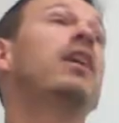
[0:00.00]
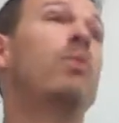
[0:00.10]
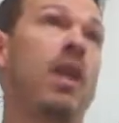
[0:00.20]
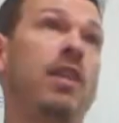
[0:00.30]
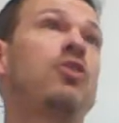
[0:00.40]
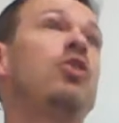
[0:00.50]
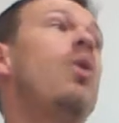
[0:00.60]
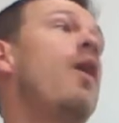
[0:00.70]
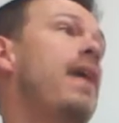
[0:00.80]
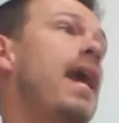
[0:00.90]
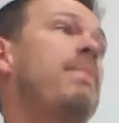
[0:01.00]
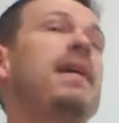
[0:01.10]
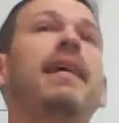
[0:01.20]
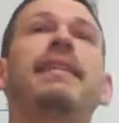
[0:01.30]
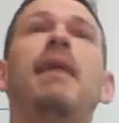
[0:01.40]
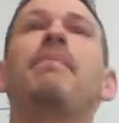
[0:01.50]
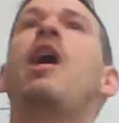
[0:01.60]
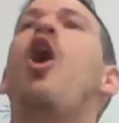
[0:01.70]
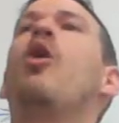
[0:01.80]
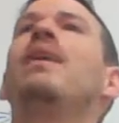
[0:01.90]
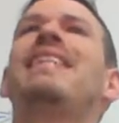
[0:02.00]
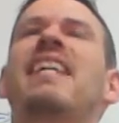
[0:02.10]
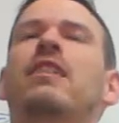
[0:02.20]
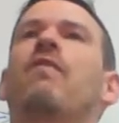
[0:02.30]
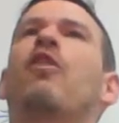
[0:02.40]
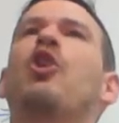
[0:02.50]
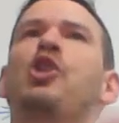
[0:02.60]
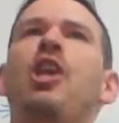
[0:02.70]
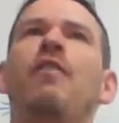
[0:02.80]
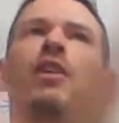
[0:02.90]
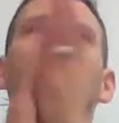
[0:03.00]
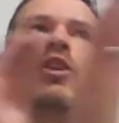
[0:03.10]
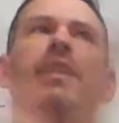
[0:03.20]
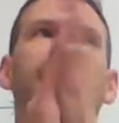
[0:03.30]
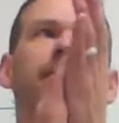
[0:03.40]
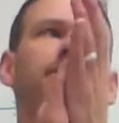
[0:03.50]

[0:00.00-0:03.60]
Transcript: run into on the AP exam. They always ask a version of it, so listen.